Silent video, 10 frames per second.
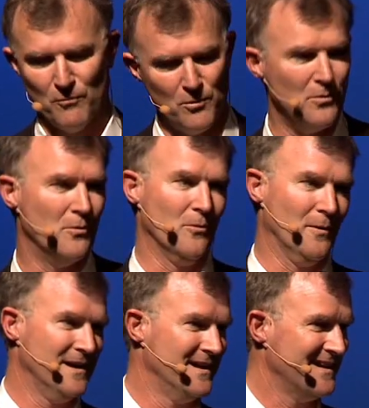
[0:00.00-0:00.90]
Ooh,
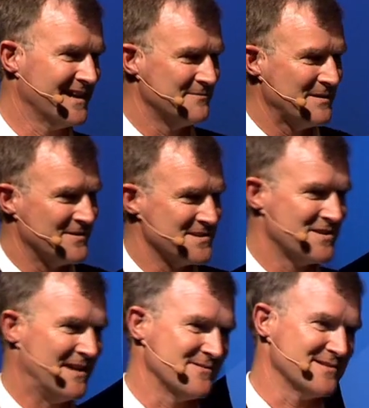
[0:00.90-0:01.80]
I can remember the
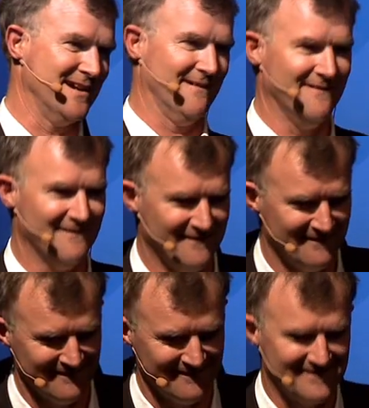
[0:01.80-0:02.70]
time was like,
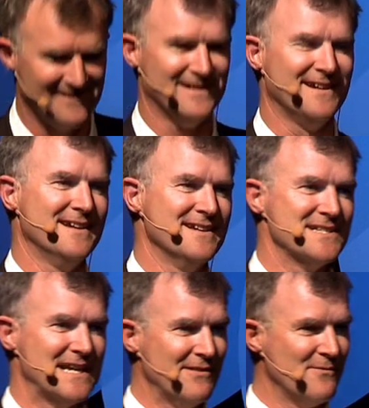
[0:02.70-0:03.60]
oh.
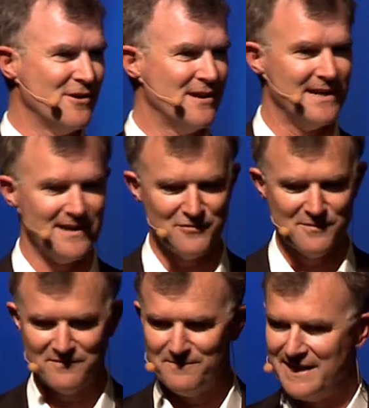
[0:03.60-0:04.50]
So here we were, a young
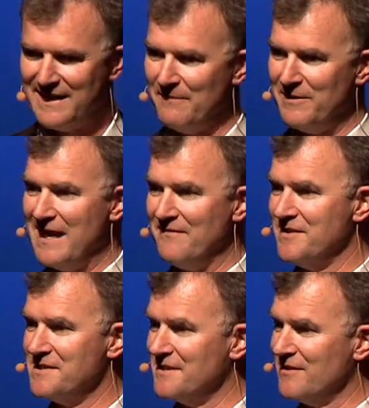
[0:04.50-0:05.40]
group of men, and we'd have
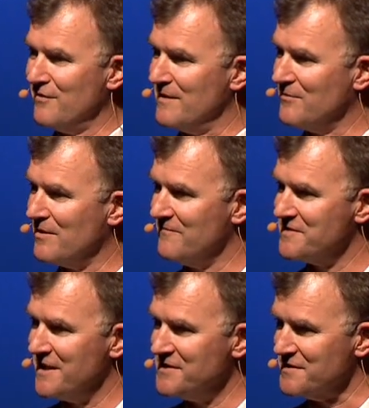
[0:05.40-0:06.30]
these incredible
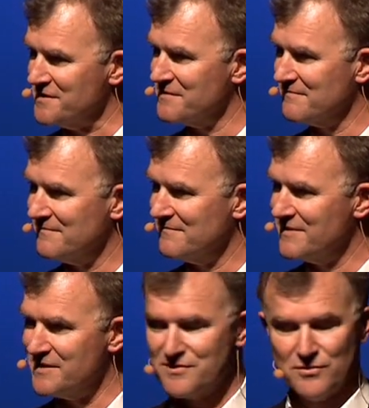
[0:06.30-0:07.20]
conversations.
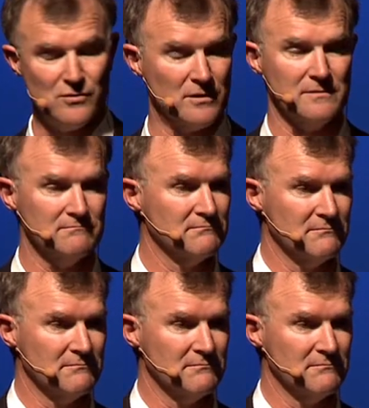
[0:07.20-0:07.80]
We just talk.